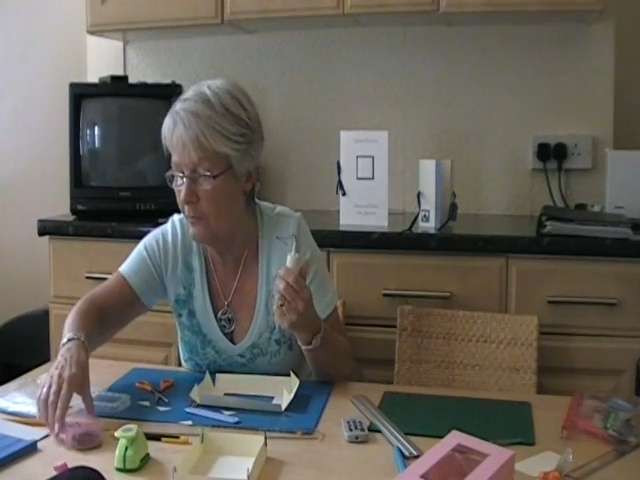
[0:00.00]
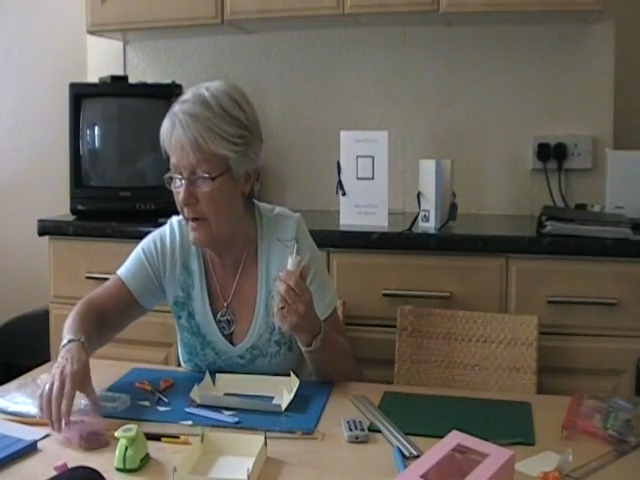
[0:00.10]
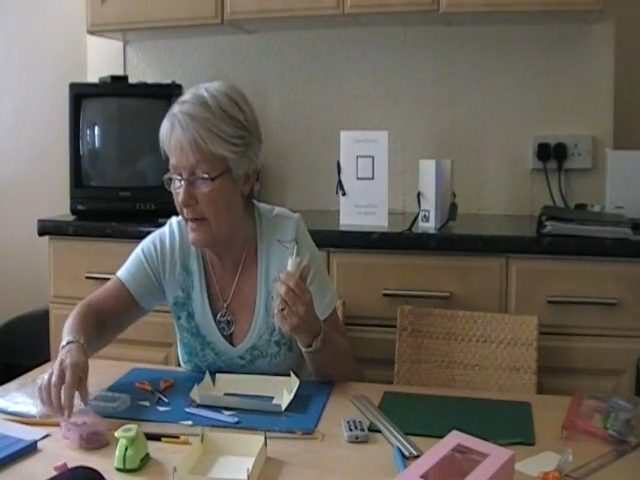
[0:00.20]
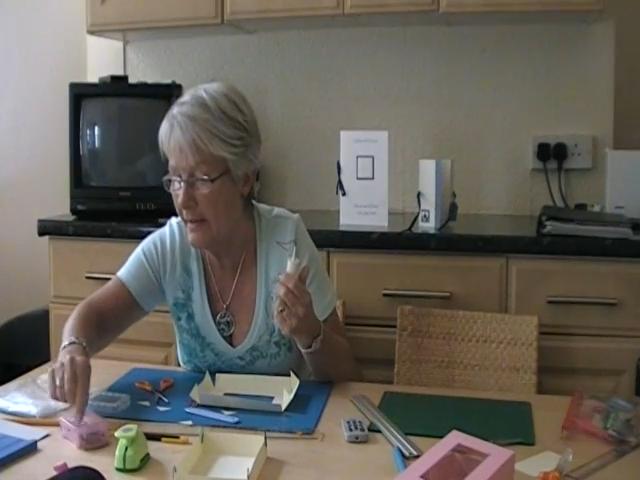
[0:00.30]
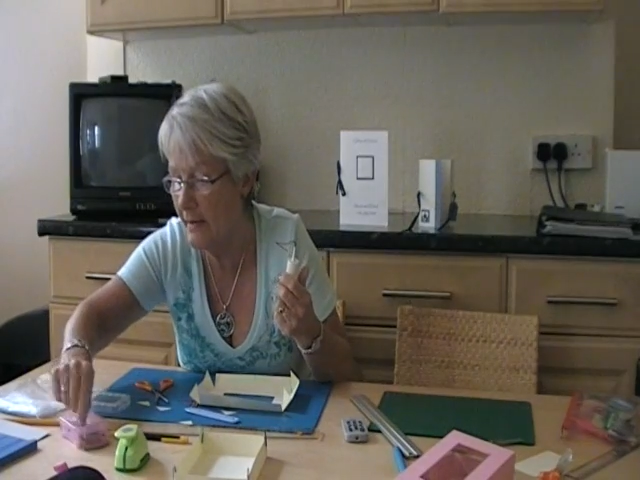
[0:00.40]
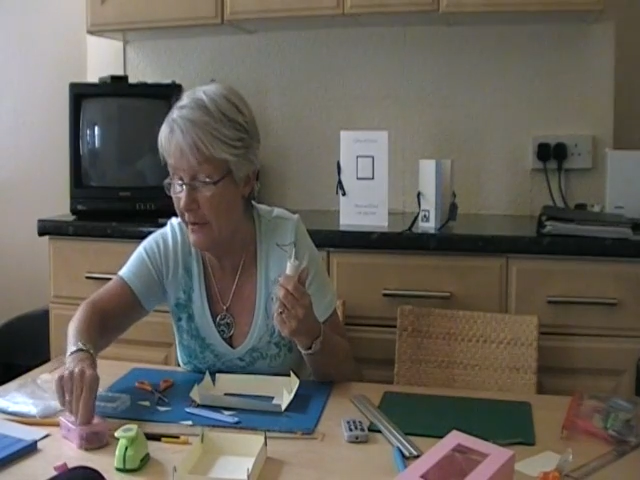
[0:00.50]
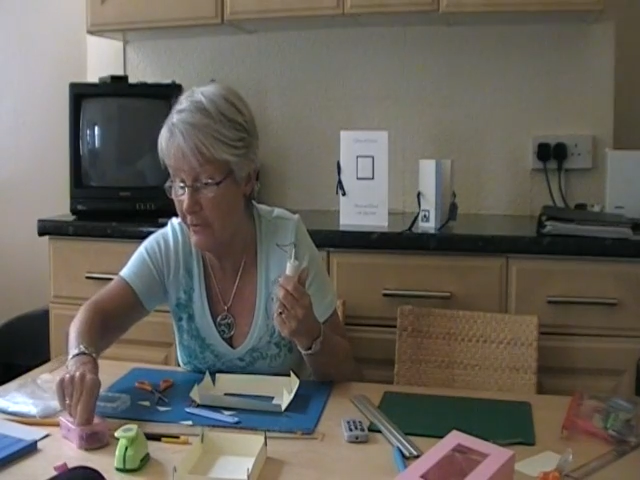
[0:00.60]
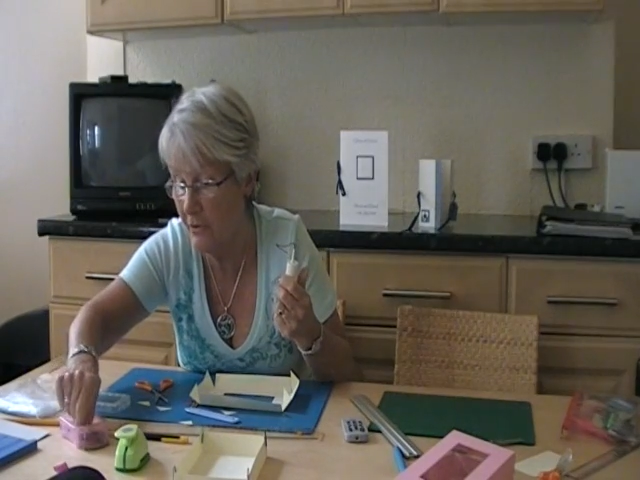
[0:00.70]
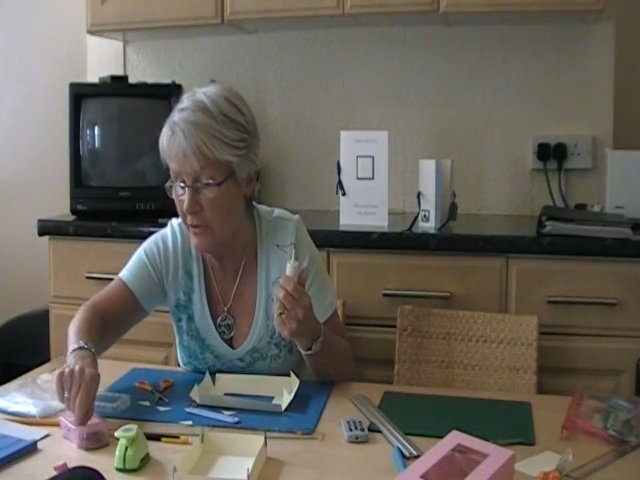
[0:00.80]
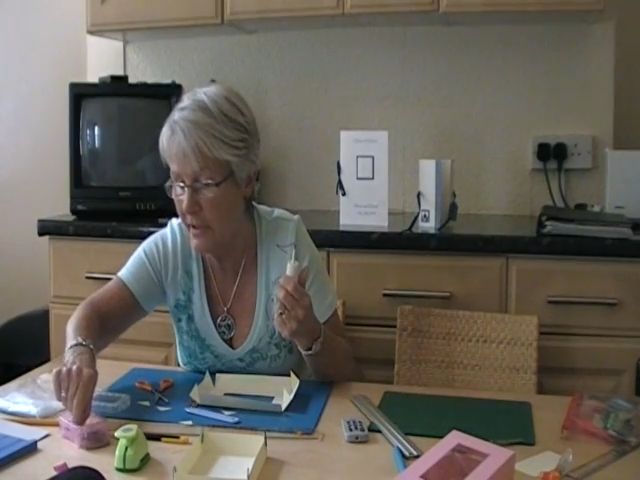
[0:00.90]
my, I
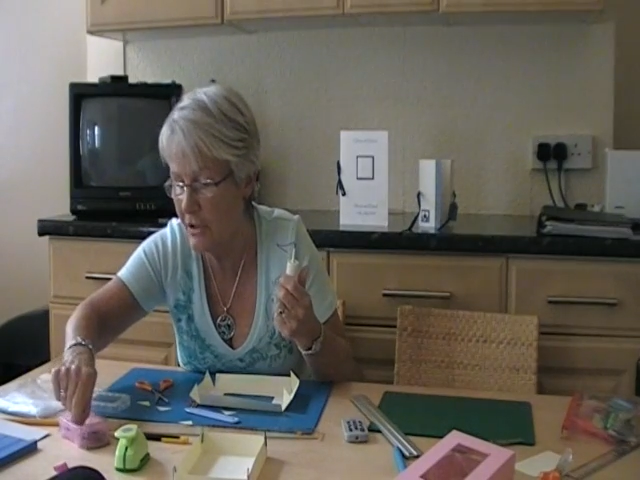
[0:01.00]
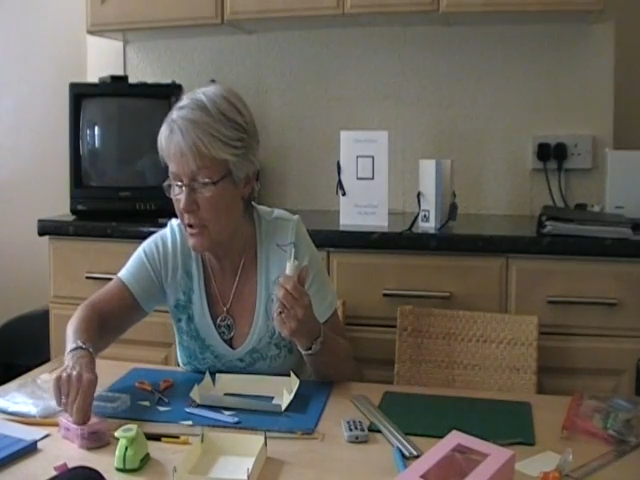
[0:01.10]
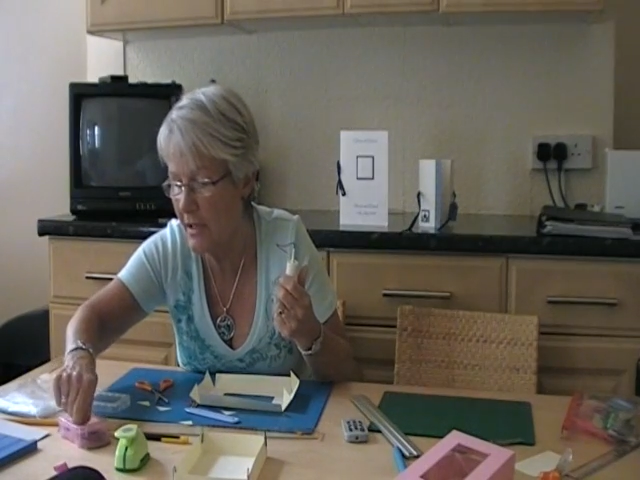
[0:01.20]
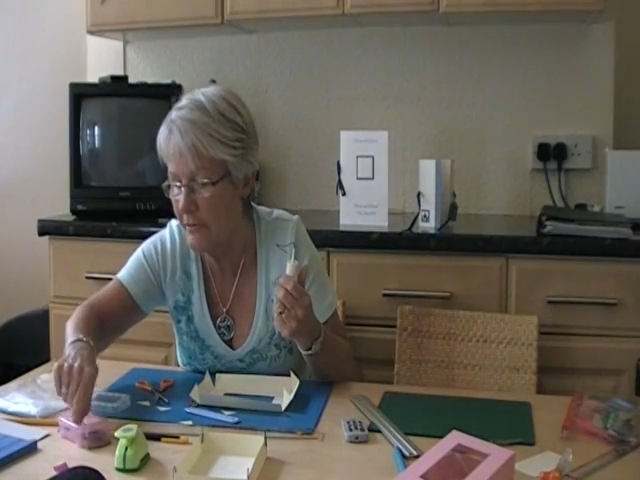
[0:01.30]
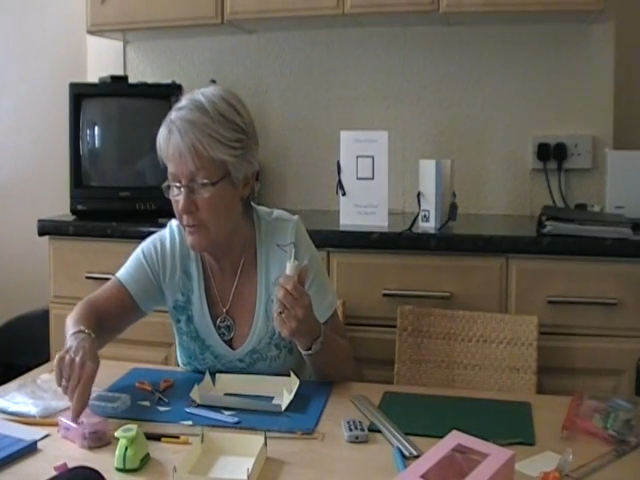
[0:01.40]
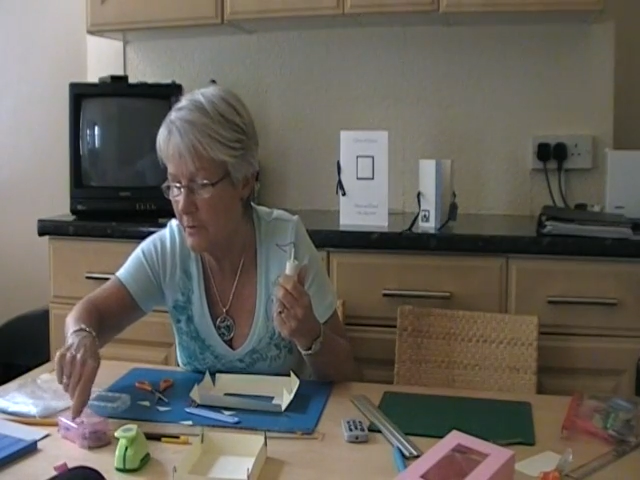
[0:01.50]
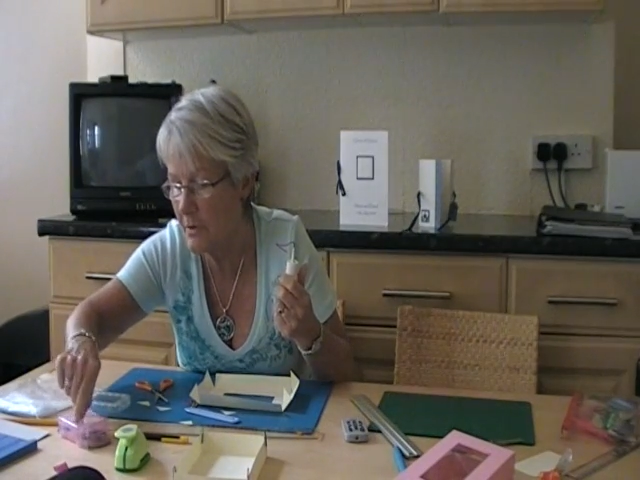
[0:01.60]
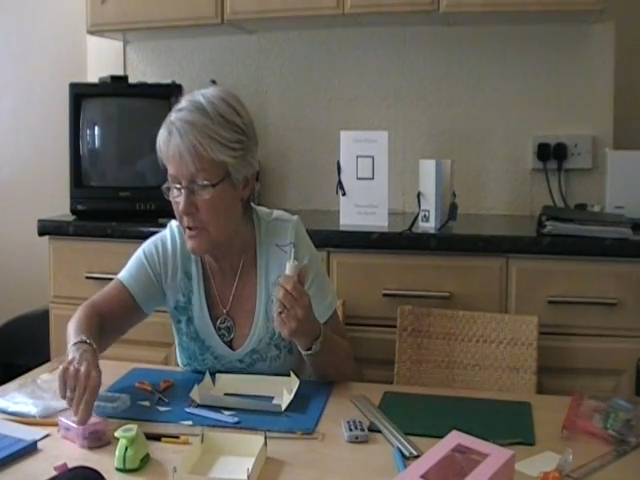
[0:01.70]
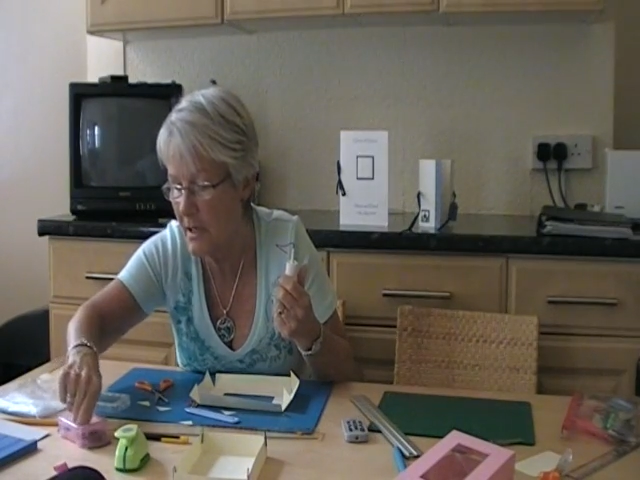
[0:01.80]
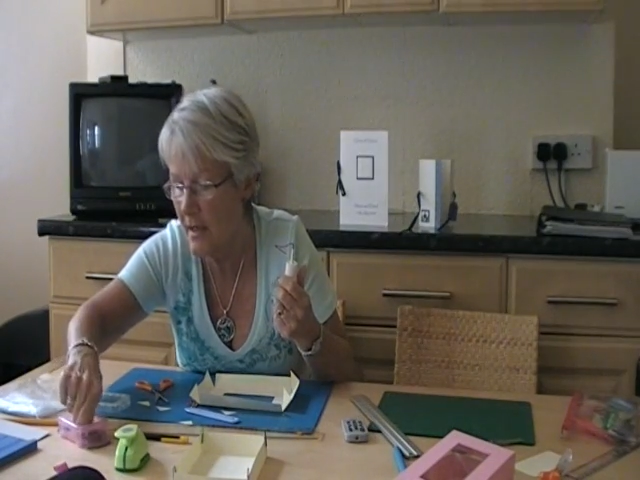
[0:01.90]
found it actually
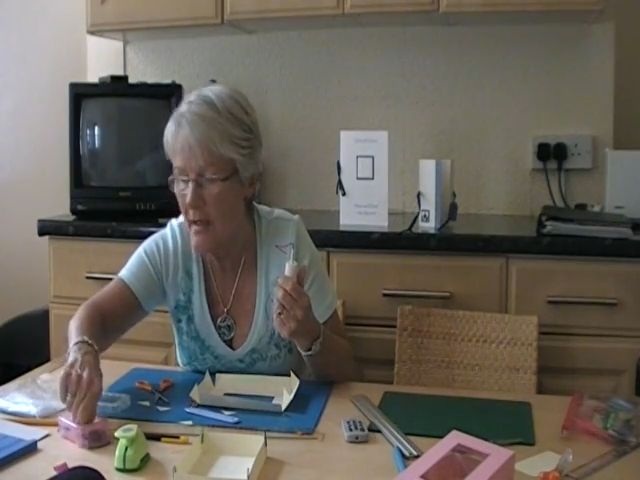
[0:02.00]
afterwards.